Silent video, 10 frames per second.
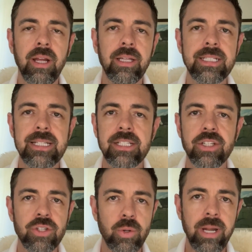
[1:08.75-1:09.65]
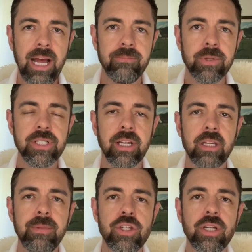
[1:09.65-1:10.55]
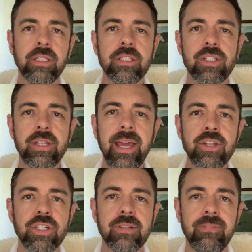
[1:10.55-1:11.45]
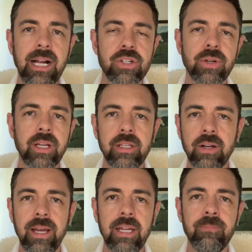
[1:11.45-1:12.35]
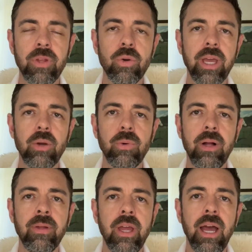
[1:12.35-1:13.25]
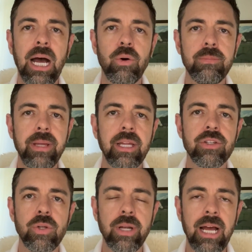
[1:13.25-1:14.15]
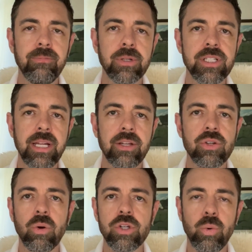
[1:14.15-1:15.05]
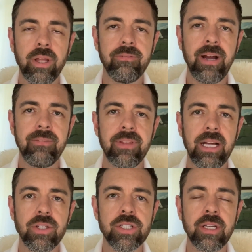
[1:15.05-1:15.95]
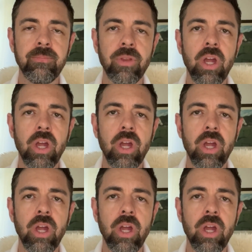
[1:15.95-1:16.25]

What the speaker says: Let's say it's a 2.5% commission. So the agent's factoring in their head, okay, well, I would make 2.5% or 25,000.